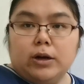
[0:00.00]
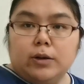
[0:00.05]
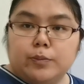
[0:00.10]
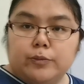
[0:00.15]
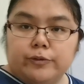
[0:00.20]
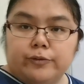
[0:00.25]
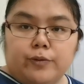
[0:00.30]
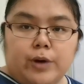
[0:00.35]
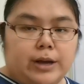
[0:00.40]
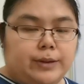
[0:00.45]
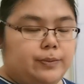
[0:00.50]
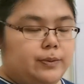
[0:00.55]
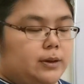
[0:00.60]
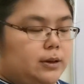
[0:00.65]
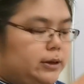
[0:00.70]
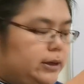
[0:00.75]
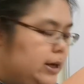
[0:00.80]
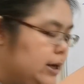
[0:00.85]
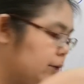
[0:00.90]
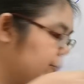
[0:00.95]
cannot move one.
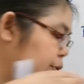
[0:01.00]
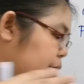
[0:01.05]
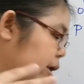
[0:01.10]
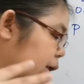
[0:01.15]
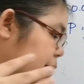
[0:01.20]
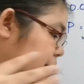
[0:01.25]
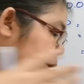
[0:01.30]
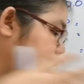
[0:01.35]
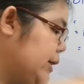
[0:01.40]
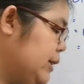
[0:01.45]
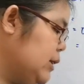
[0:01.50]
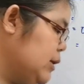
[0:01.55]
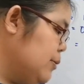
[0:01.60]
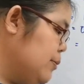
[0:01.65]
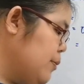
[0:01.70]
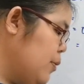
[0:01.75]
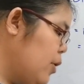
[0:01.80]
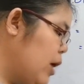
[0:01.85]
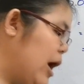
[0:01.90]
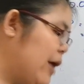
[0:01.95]
Okay, when they hit the
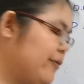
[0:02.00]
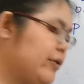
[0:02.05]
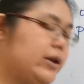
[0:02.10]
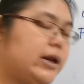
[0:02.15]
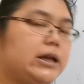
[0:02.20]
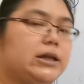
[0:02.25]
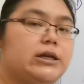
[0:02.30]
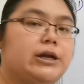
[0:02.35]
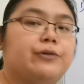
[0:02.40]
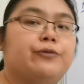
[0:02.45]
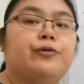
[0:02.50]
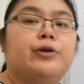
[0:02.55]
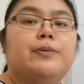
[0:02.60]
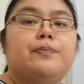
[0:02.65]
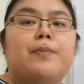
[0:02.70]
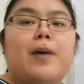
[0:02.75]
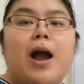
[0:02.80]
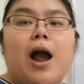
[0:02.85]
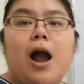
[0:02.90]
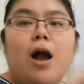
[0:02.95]
wall, after they
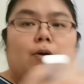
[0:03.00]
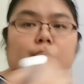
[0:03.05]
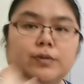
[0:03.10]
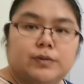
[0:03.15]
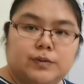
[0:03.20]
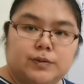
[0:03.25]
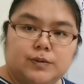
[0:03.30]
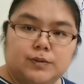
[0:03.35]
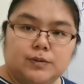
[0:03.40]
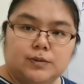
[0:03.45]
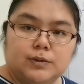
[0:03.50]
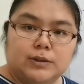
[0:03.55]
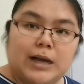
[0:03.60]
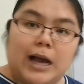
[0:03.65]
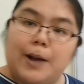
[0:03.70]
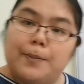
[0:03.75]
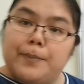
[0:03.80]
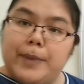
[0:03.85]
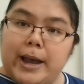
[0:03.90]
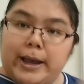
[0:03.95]
rebound,
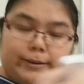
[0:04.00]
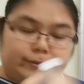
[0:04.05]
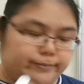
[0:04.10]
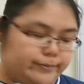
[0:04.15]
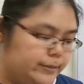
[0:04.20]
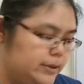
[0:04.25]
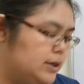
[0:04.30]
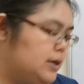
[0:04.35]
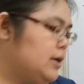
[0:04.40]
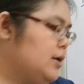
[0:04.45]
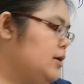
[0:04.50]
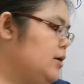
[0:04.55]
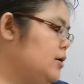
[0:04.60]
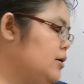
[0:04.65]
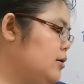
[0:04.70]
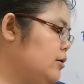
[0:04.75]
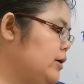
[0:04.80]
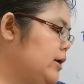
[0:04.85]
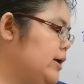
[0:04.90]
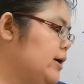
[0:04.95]
come back.
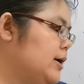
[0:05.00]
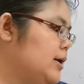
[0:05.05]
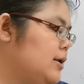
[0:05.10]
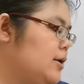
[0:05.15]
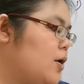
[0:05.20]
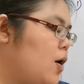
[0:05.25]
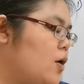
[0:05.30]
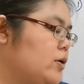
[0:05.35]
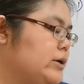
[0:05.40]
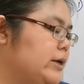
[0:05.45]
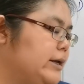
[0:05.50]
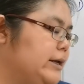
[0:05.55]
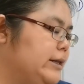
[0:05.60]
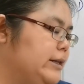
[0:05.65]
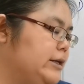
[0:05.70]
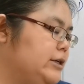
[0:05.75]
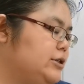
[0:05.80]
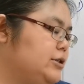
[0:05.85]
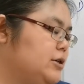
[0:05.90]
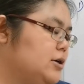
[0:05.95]
Okay, along the
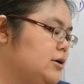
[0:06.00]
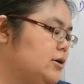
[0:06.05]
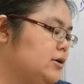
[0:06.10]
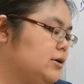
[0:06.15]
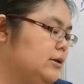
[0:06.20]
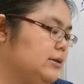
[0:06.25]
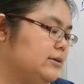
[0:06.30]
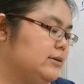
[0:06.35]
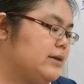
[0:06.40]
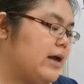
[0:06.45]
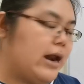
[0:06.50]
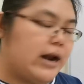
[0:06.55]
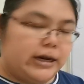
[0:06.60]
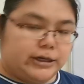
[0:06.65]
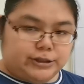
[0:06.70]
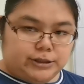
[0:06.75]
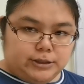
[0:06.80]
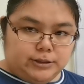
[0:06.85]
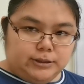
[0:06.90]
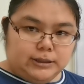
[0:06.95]
initial
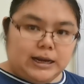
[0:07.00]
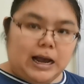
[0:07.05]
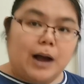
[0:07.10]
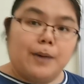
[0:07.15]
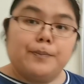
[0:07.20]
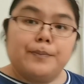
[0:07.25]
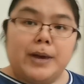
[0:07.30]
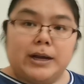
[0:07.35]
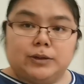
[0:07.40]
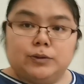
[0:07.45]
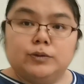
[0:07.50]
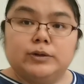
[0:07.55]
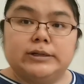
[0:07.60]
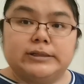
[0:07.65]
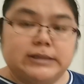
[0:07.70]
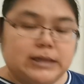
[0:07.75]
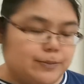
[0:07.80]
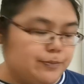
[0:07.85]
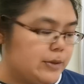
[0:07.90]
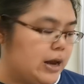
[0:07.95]
direction, come back to the
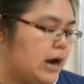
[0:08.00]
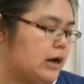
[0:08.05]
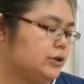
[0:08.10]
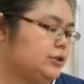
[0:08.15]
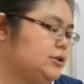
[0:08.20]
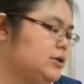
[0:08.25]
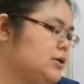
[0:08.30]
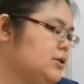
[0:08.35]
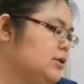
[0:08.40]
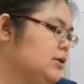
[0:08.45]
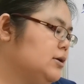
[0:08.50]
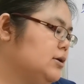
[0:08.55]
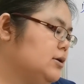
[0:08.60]
same direction,